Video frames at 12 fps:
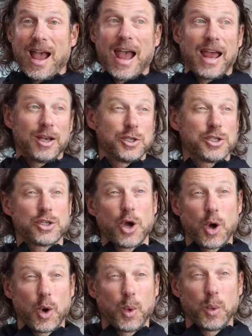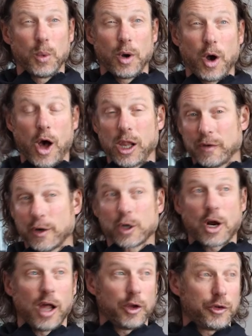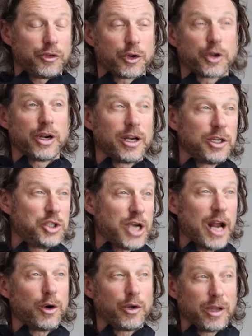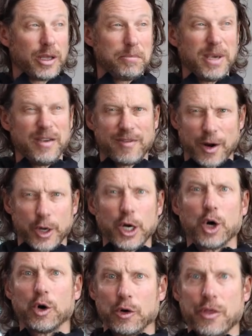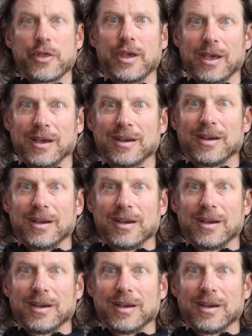And so all of our colors are going to generally be very earthy